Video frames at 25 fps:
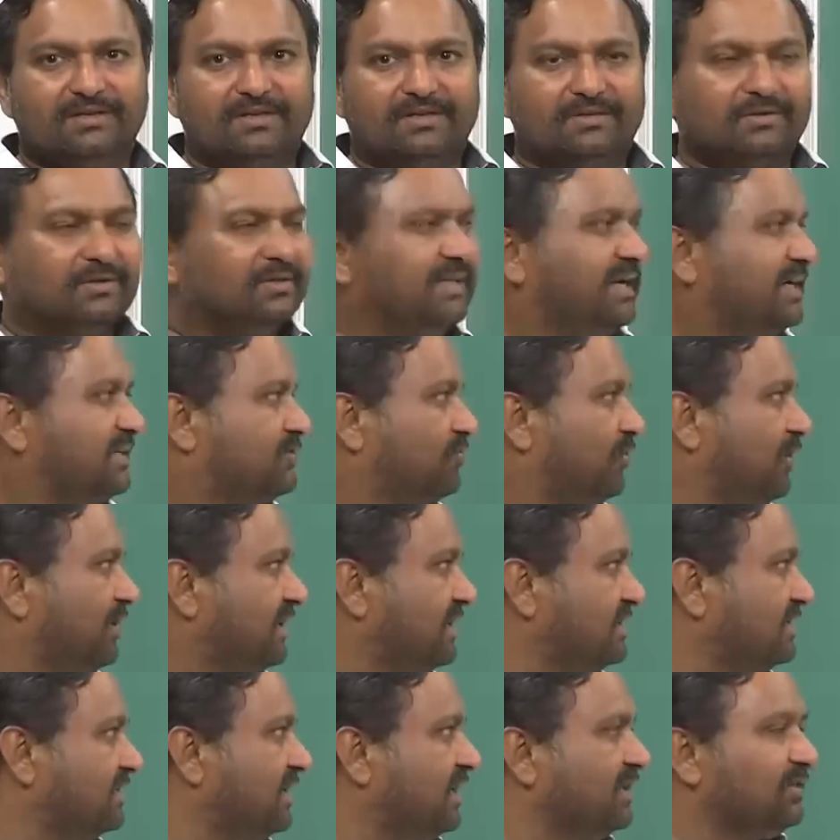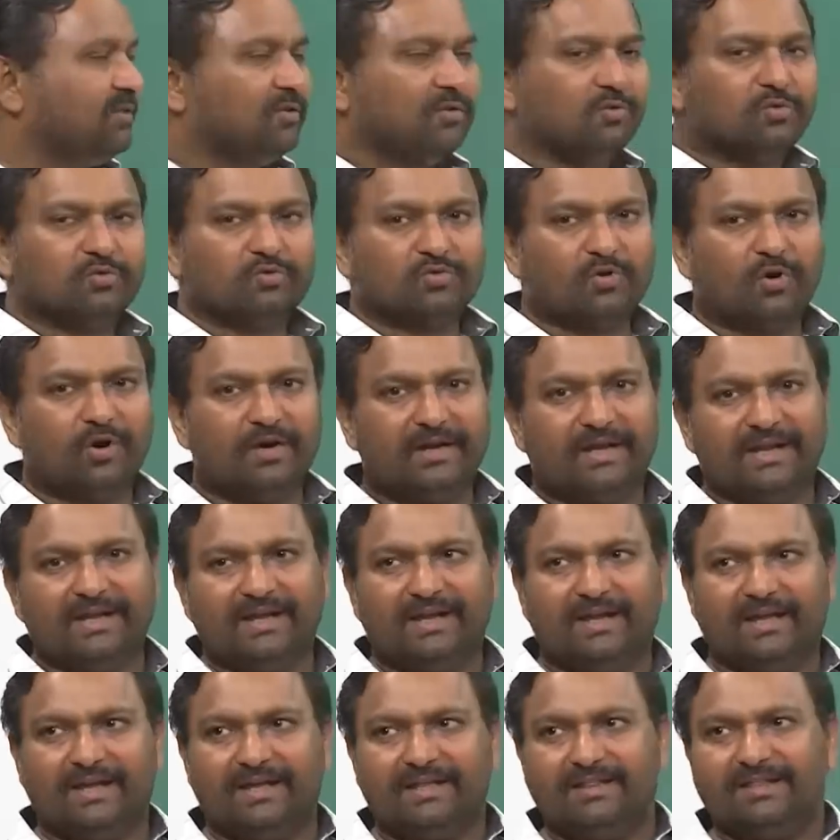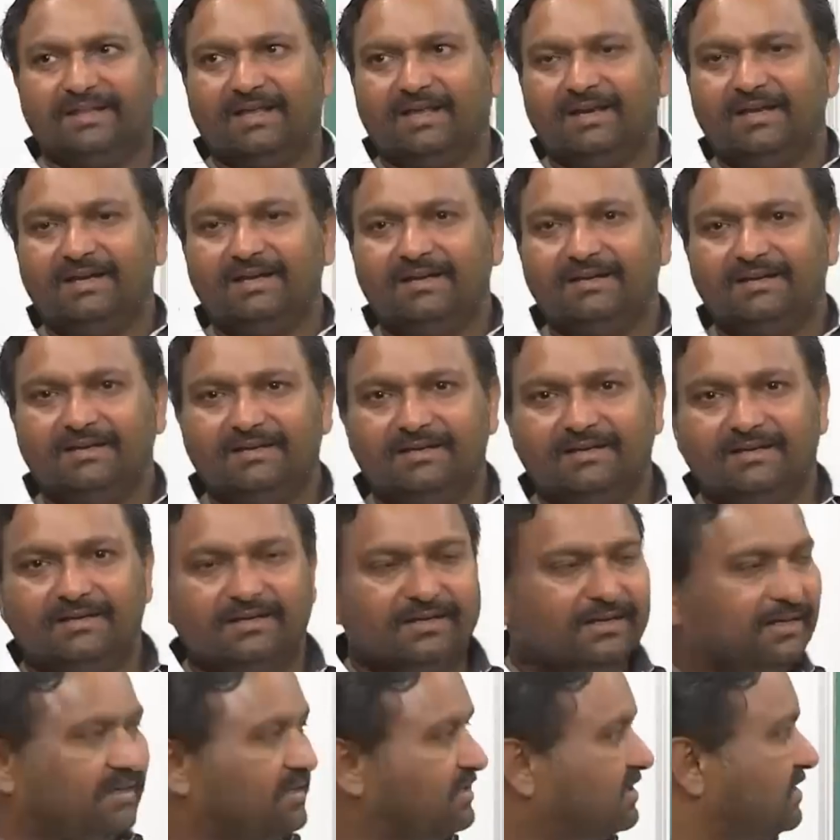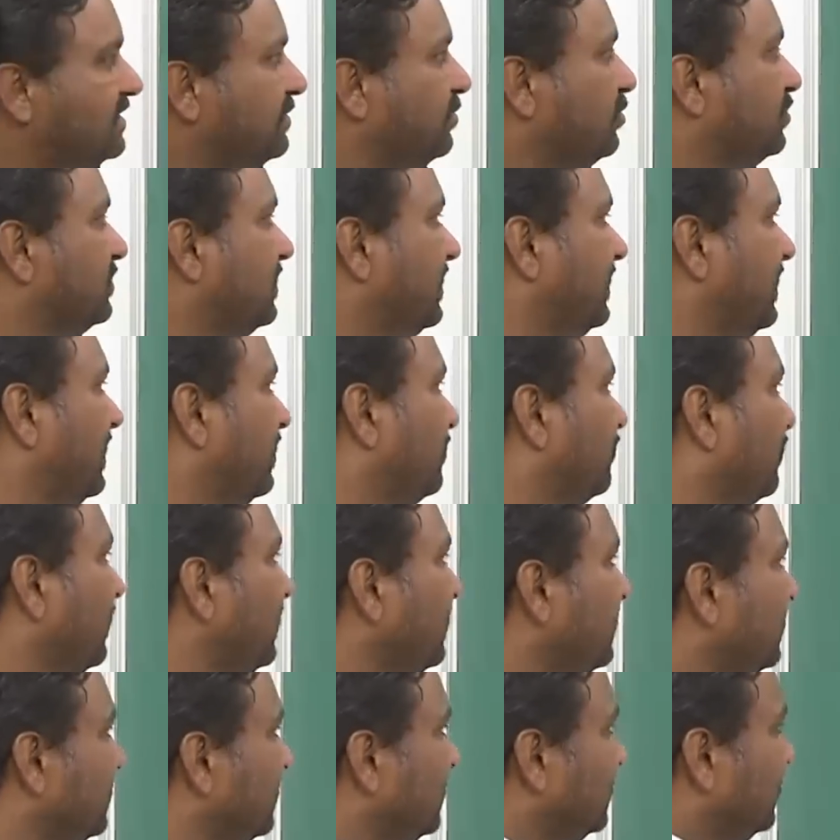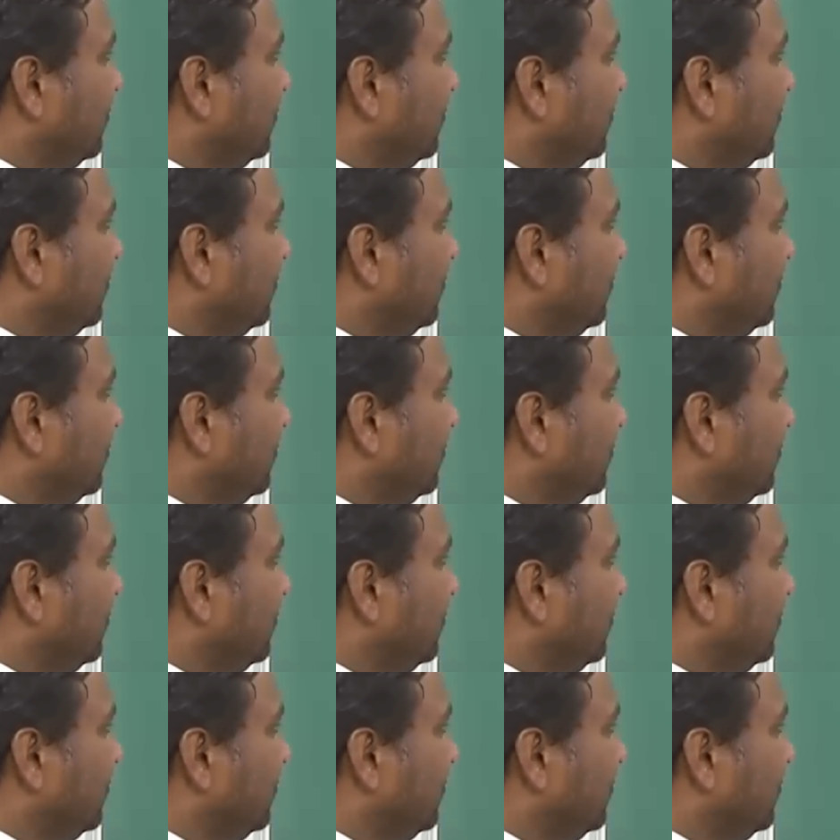So, that is what is done through sorting and then distribution network.